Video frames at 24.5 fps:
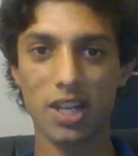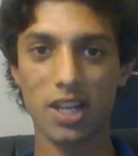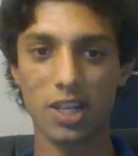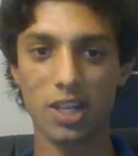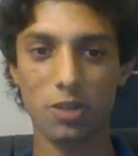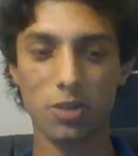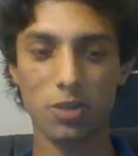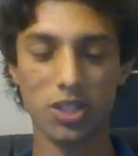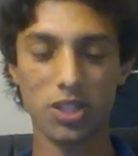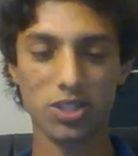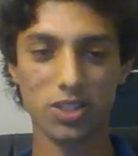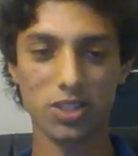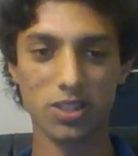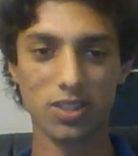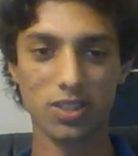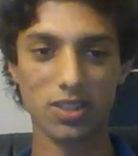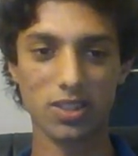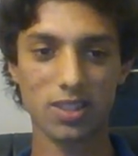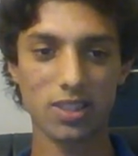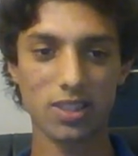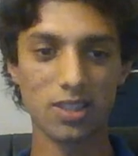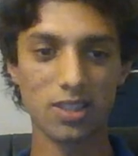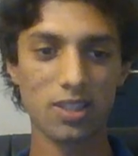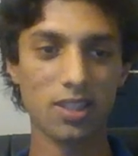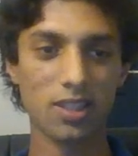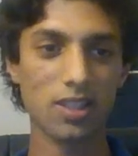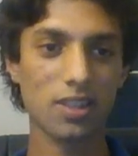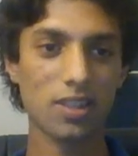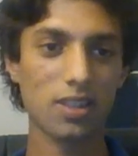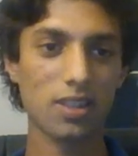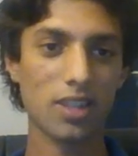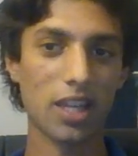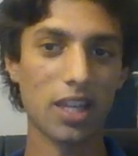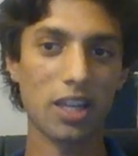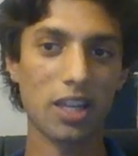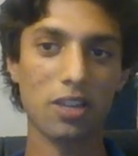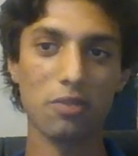any questions.
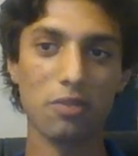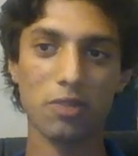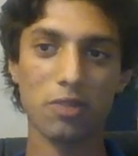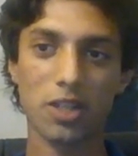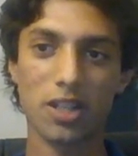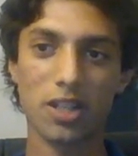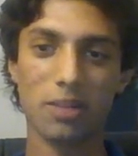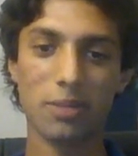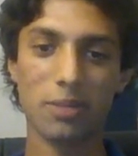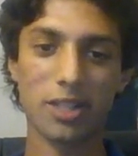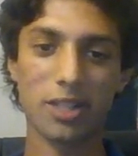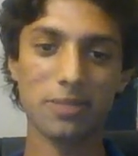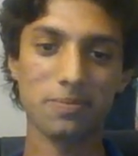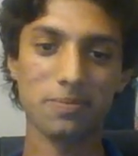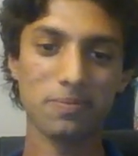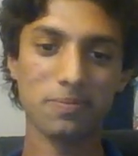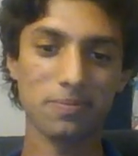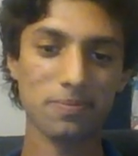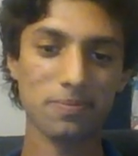Thank you for coming.